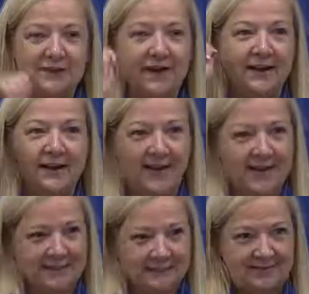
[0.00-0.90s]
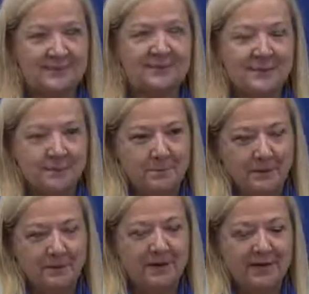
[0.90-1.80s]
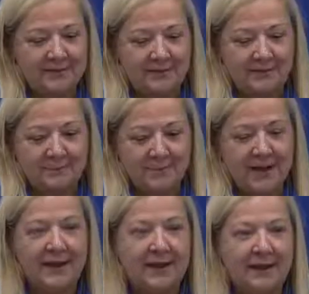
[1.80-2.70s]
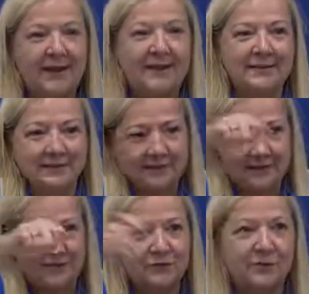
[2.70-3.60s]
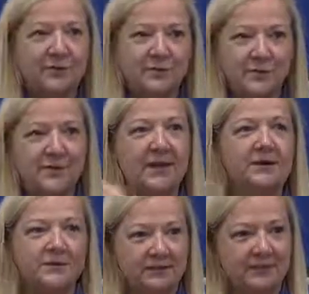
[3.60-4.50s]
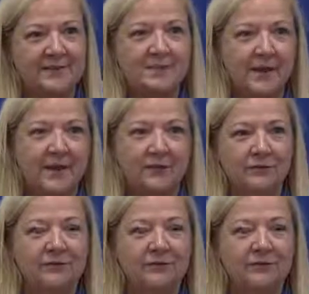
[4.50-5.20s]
check at the bank and sent it to them from there just in the mail.